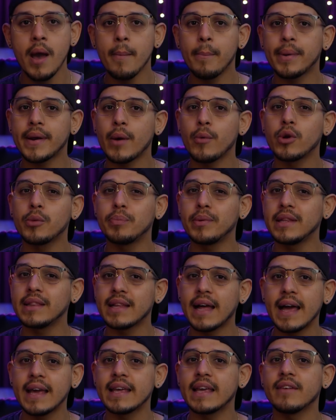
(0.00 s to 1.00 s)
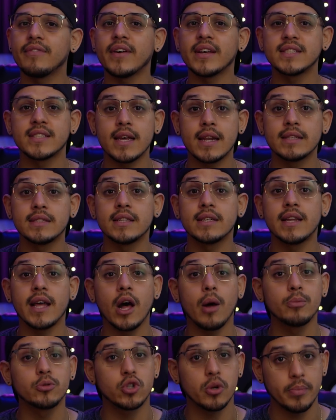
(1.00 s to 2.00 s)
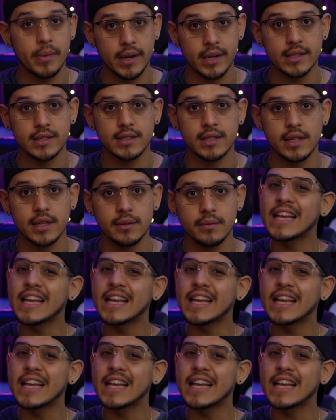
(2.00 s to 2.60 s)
but I would be lying if I said it didn't help tremendously.